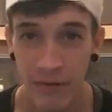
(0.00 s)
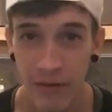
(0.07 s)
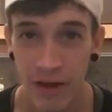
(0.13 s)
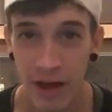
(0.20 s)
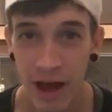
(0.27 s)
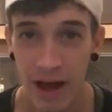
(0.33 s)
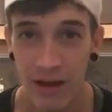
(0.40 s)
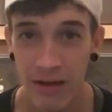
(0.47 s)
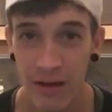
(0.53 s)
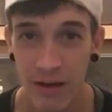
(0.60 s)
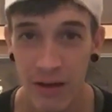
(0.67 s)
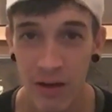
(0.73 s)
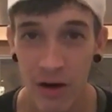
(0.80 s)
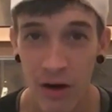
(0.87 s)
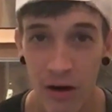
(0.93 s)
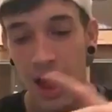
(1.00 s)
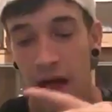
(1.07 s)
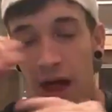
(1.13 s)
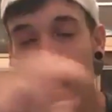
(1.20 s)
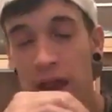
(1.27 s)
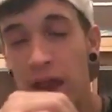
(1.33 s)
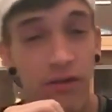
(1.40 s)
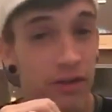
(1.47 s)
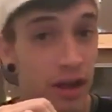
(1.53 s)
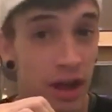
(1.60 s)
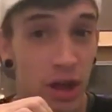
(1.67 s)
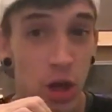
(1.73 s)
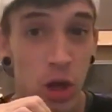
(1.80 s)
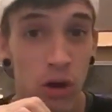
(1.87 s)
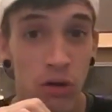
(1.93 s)
if you liked it or not and
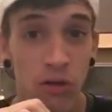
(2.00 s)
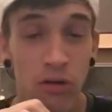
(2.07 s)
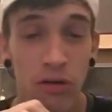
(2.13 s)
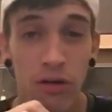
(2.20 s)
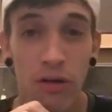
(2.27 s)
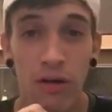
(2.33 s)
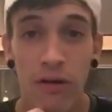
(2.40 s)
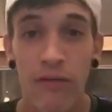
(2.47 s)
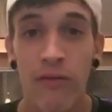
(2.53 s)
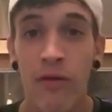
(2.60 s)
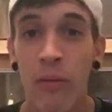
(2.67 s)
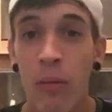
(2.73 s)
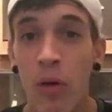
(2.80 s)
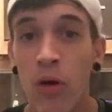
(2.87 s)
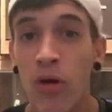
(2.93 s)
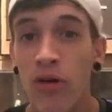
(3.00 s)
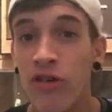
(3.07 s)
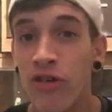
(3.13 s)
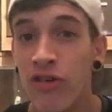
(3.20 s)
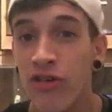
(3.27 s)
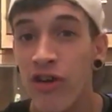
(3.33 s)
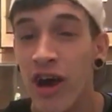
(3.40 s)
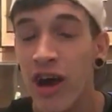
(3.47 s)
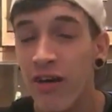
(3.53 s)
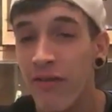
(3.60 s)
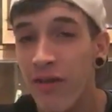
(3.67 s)
stay tuned for more Just Jack